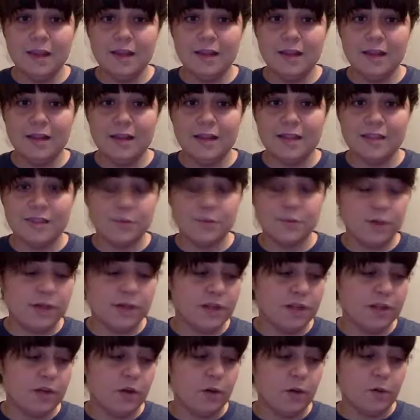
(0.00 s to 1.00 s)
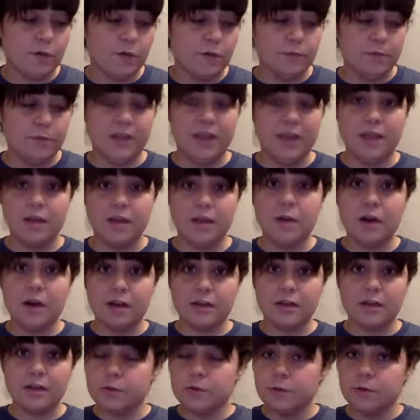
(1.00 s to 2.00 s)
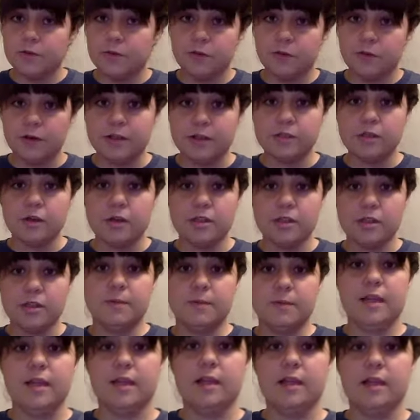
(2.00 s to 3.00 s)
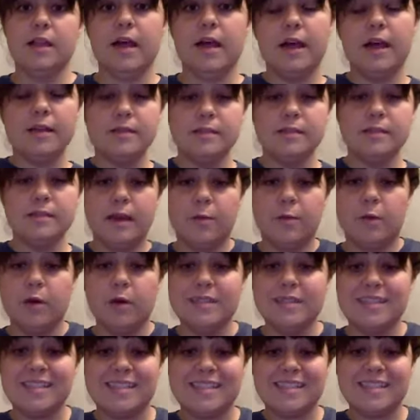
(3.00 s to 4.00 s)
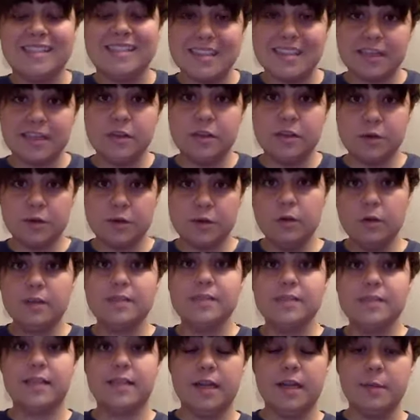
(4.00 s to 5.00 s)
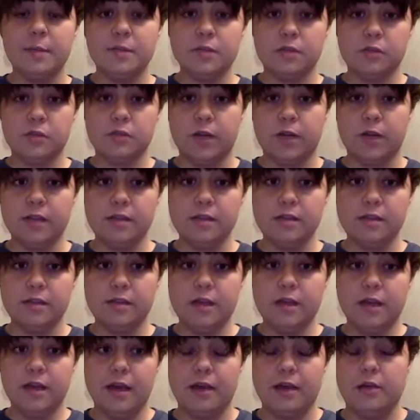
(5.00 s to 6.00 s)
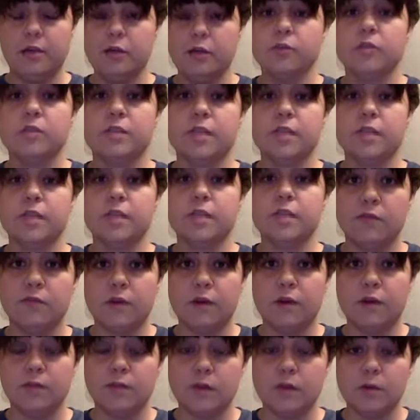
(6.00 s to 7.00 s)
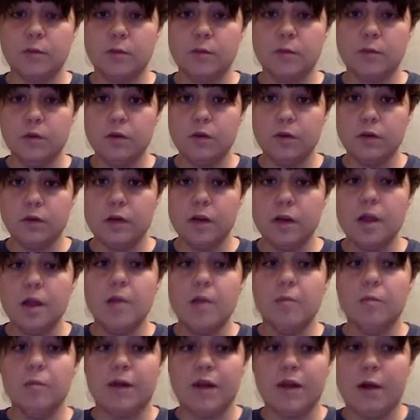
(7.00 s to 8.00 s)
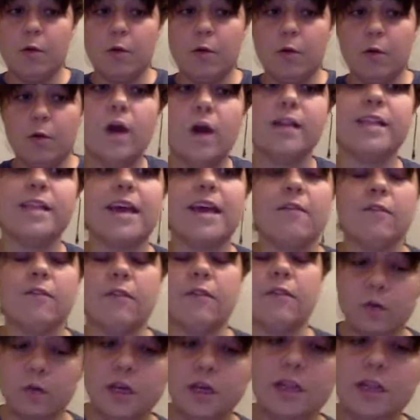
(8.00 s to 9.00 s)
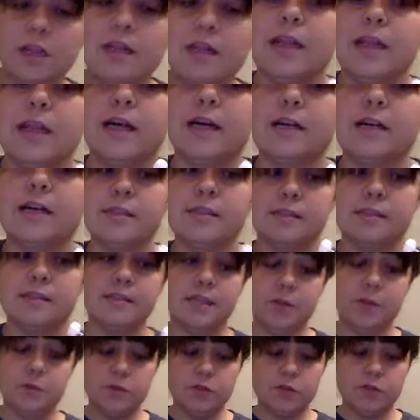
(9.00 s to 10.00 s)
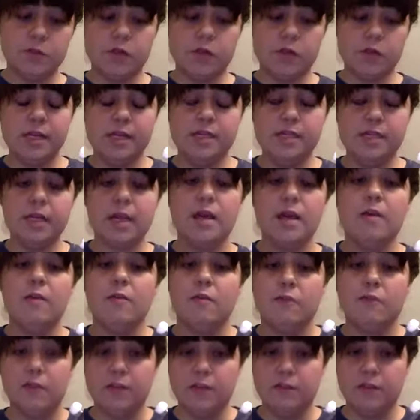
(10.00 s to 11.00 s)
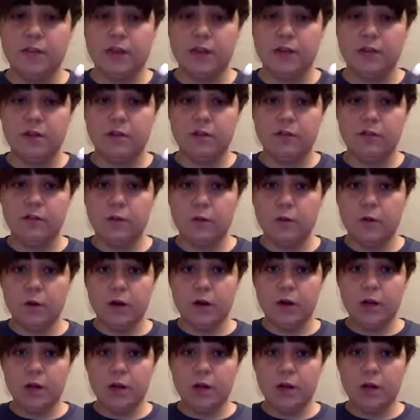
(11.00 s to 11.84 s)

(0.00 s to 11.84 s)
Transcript: Let's quickly go over playing posture. We've already talked about it in class. I want to see you sit up straight. I know you're sitting in front of a computer, but I want everyone in the class to sit up straight, feet flat on the floor.